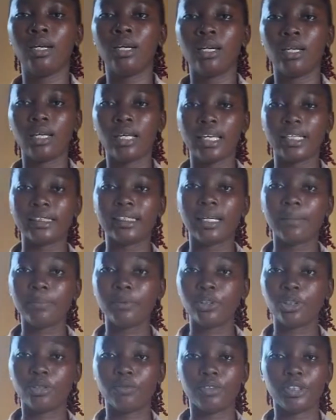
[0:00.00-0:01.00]
Examples
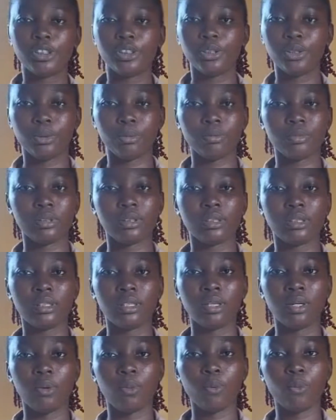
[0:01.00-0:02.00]
of idioms.
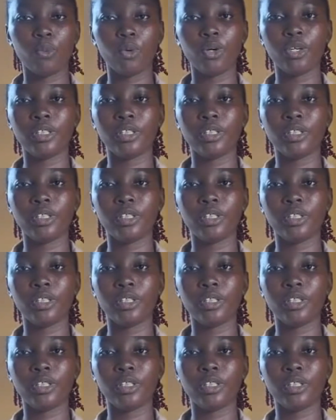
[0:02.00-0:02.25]
1.